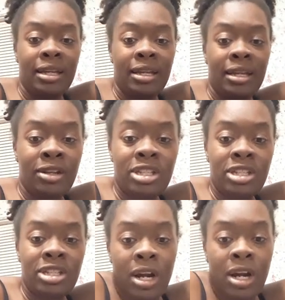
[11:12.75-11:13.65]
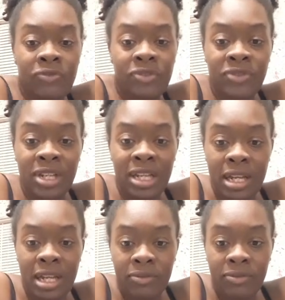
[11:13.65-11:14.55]
I know it's hard with 50
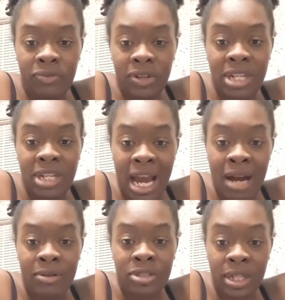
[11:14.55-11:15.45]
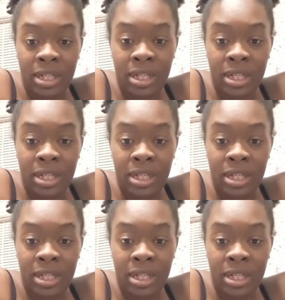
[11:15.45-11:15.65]
hours a week.